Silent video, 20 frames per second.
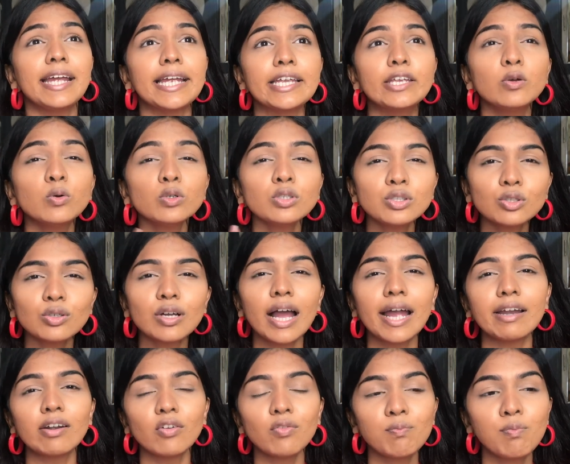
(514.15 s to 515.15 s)
used to
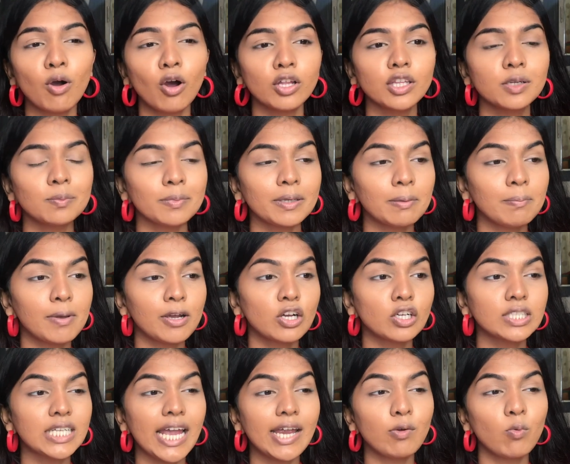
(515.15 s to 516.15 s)
kind of bother me
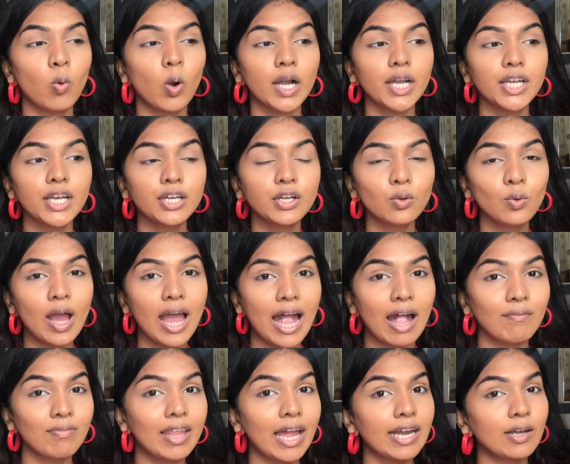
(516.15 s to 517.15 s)
because i wanted to
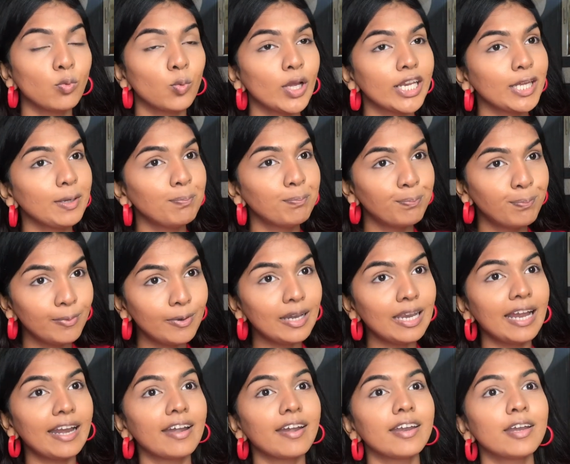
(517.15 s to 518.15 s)
have that very
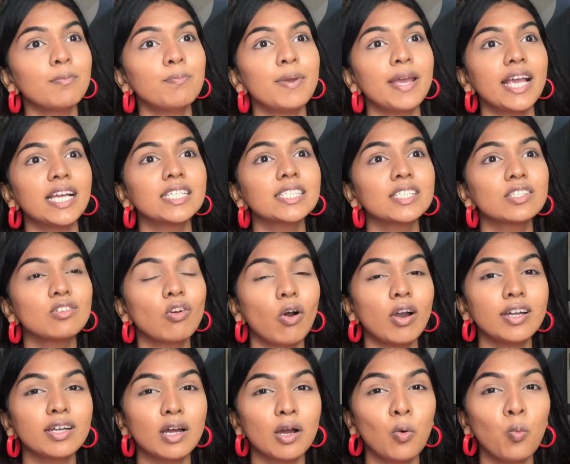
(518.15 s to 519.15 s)
blended base and
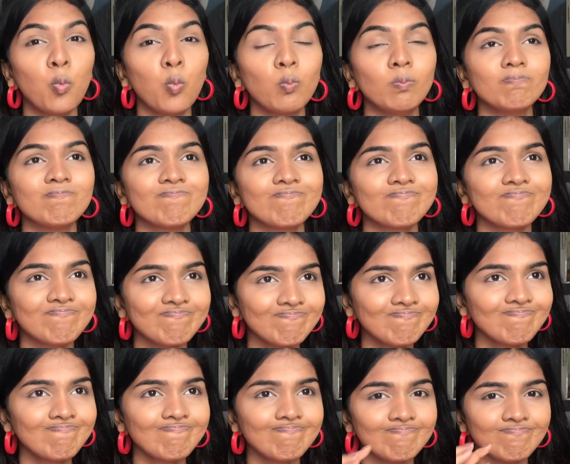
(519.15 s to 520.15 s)
not a
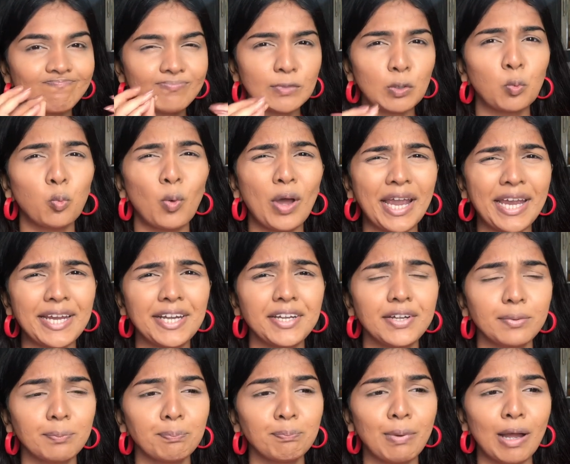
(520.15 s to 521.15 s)

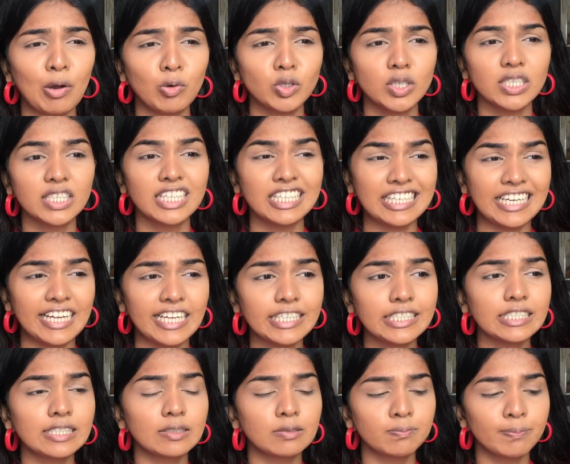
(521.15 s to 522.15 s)
white powder
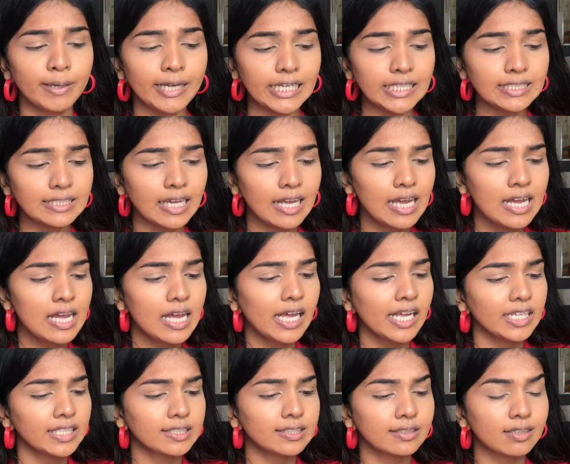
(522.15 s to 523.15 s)
grayish base
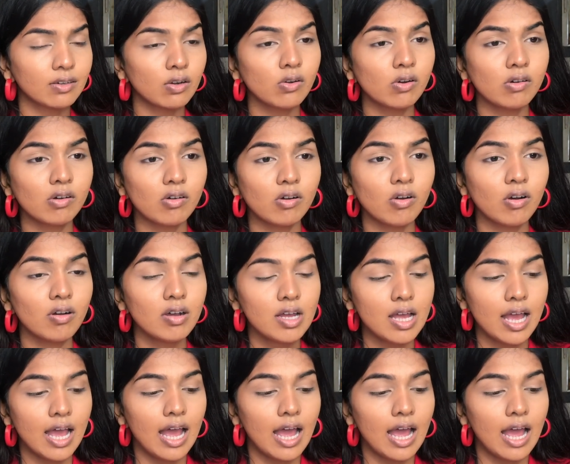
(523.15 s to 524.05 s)
so